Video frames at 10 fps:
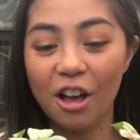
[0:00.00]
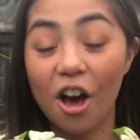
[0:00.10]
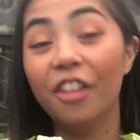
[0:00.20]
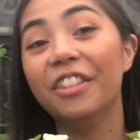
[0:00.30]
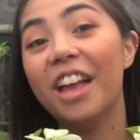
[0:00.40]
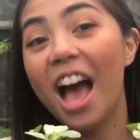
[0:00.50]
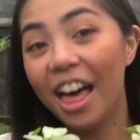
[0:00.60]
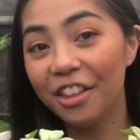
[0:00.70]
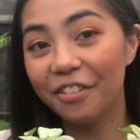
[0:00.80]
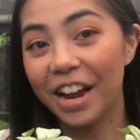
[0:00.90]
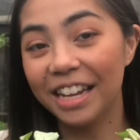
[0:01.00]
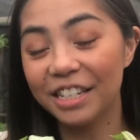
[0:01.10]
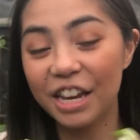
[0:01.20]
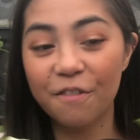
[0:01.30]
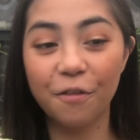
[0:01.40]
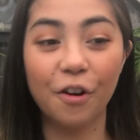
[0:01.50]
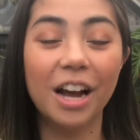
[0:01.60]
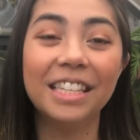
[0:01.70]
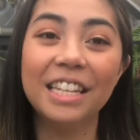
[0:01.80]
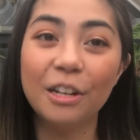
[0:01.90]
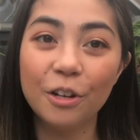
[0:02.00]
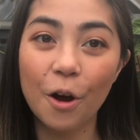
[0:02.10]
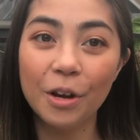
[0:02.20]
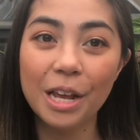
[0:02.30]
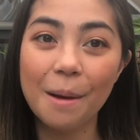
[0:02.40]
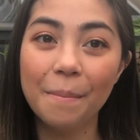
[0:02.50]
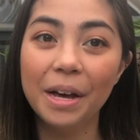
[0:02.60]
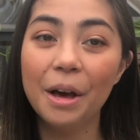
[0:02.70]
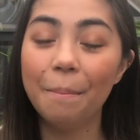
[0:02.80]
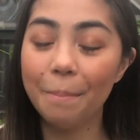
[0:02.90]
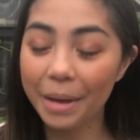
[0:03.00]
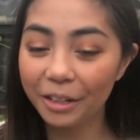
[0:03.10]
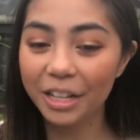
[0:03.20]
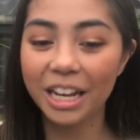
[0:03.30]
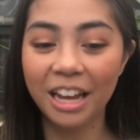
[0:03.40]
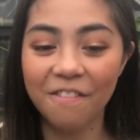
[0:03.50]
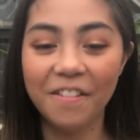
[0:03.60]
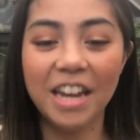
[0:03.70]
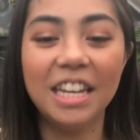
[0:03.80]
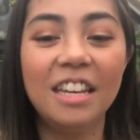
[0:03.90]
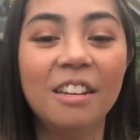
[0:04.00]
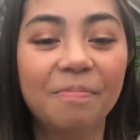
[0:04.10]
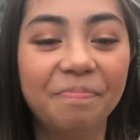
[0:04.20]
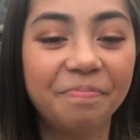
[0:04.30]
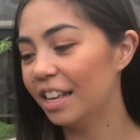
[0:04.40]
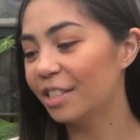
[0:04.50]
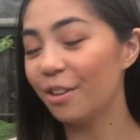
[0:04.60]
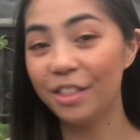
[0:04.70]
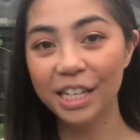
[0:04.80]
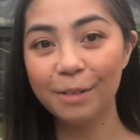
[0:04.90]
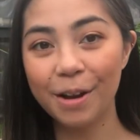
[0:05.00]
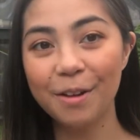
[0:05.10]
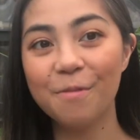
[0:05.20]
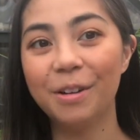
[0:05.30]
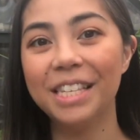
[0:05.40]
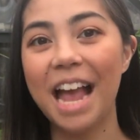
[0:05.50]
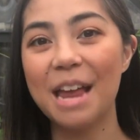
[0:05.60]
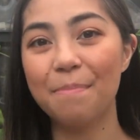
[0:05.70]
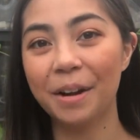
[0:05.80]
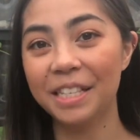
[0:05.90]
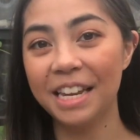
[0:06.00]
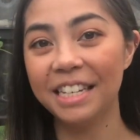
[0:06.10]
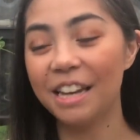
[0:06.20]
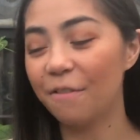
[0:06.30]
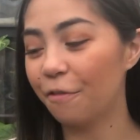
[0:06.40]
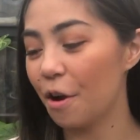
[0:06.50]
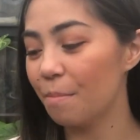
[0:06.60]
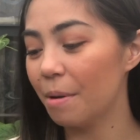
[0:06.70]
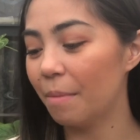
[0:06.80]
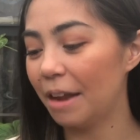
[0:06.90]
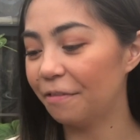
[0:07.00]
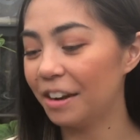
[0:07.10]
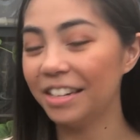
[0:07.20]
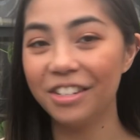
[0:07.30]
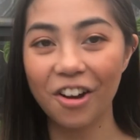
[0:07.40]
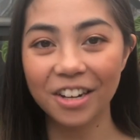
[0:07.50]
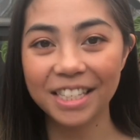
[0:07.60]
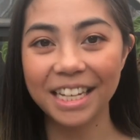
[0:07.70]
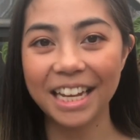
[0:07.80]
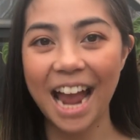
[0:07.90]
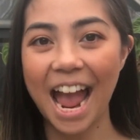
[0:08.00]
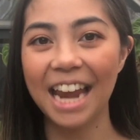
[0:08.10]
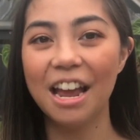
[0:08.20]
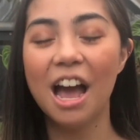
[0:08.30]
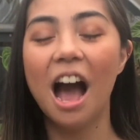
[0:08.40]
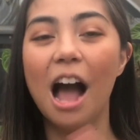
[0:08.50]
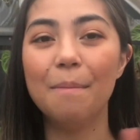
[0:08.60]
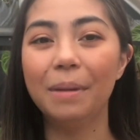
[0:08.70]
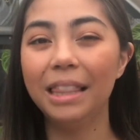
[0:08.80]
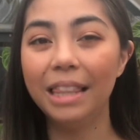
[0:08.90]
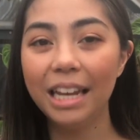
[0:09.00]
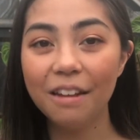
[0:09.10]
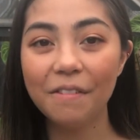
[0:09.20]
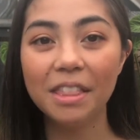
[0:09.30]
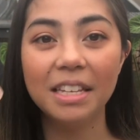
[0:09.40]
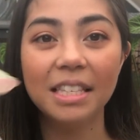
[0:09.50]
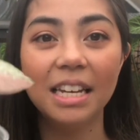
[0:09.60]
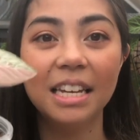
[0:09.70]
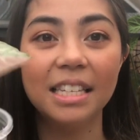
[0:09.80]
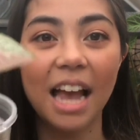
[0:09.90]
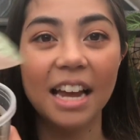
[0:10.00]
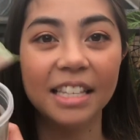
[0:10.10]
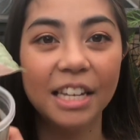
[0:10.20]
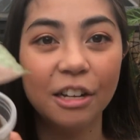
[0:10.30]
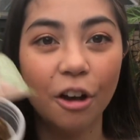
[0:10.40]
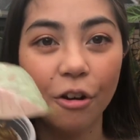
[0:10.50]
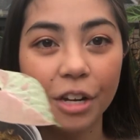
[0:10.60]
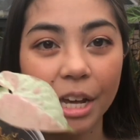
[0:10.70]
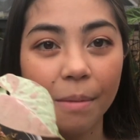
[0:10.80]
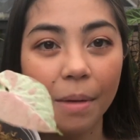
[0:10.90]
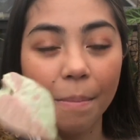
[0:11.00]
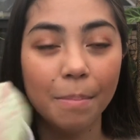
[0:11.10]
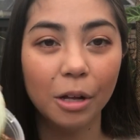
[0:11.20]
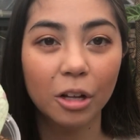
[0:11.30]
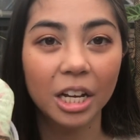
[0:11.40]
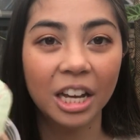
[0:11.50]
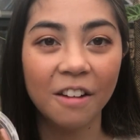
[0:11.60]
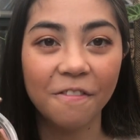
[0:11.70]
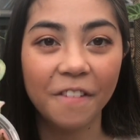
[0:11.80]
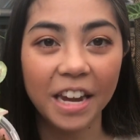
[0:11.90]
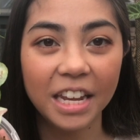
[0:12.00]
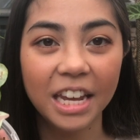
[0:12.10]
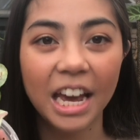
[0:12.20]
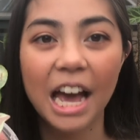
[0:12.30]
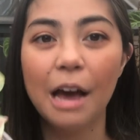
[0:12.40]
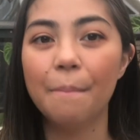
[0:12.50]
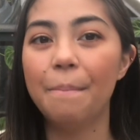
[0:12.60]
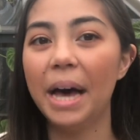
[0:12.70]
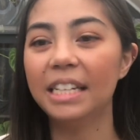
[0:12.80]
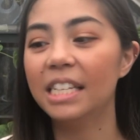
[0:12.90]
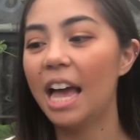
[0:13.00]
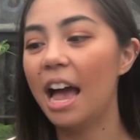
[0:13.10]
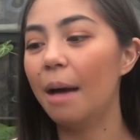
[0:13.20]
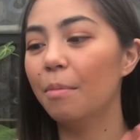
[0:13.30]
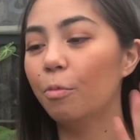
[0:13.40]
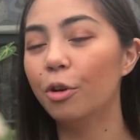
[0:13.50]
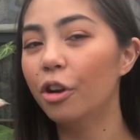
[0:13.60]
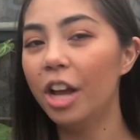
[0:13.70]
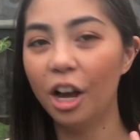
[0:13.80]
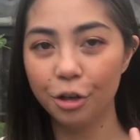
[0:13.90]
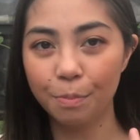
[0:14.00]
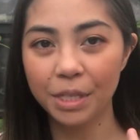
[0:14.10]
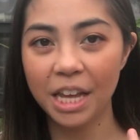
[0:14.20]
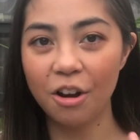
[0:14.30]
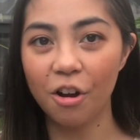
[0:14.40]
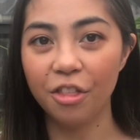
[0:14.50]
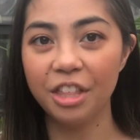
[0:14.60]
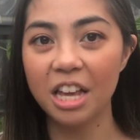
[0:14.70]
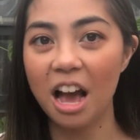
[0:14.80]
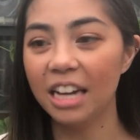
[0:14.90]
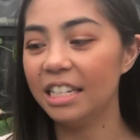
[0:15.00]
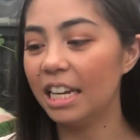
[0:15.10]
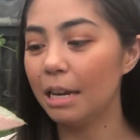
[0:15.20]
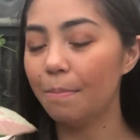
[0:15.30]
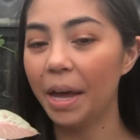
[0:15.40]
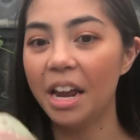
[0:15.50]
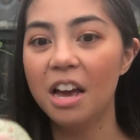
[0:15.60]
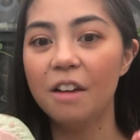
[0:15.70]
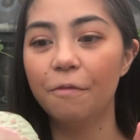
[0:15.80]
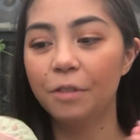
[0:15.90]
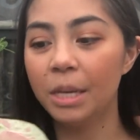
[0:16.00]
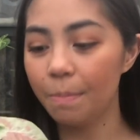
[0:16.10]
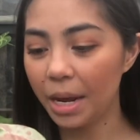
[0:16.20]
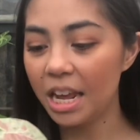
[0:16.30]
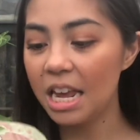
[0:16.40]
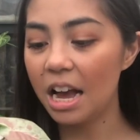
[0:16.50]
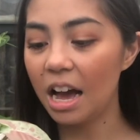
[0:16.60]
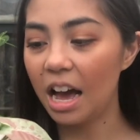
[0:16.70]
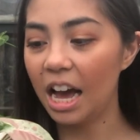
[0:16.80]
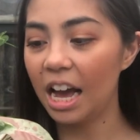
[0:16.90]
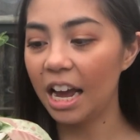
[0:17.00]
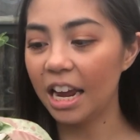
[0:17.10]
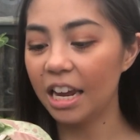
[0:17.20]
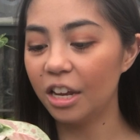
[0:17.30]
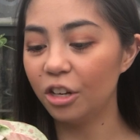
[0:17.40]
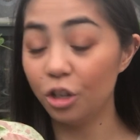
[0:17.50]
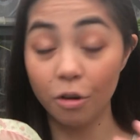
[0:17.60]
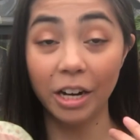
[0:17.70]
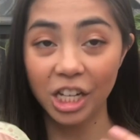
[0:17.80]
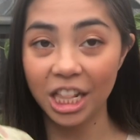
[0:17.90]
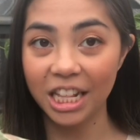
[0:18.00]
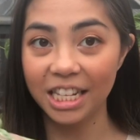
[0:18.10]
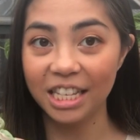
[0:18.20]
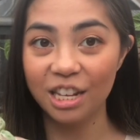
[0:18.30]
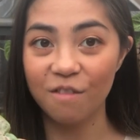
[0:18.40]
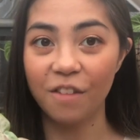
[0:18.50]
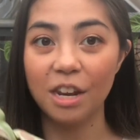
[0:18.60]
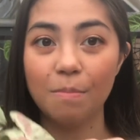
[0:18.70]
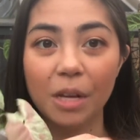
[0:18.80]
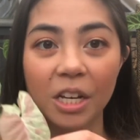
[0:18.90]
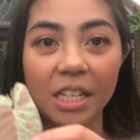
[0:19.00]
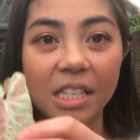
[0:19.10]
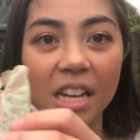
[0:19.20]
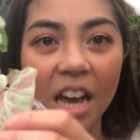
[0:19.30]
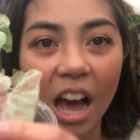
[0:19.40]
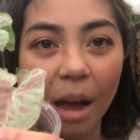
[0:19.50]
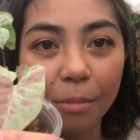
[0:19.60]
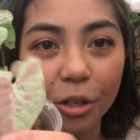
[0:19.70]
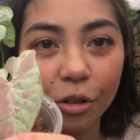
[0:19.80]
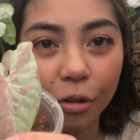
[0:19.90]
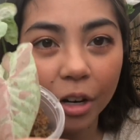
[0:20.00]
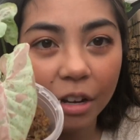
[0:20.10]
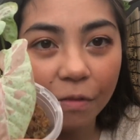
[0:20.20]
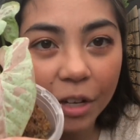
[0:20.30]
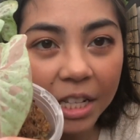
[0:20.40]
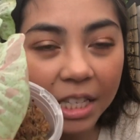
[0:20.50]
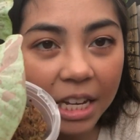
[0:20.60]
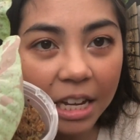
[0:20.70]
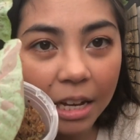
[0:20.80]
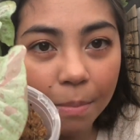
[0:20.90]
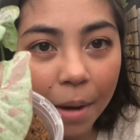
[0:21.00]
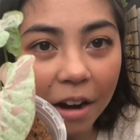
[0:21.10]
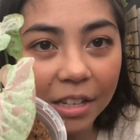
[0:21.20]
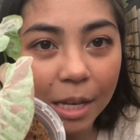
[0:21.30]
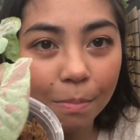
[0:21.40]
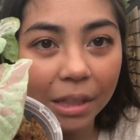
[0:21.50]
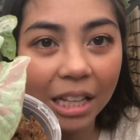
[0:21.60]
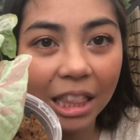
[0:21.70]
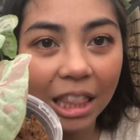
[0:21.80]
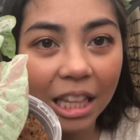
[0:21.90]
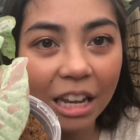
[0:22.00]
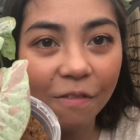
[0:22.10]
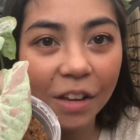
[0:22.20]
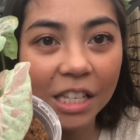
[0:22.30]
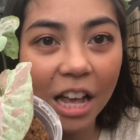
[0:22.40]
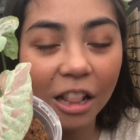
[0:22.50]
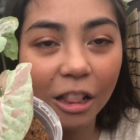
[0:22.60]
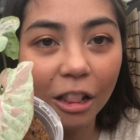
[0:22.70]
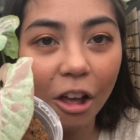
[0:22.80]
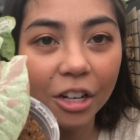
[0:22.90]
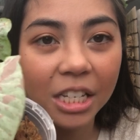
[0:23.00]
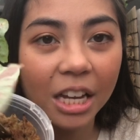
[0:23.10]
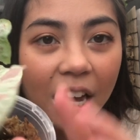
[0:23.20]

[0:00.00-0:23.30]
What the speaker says: On the other end, for a Syngonium Milk Confetti, so this one was a present from my friend Darcy, and I believe this is a Syngonium Milk Confetti, but we're not 100% on the ID, but to me, I do actually think this is confetti because I'm not sure if you can see in comparison, but the leaf is a lot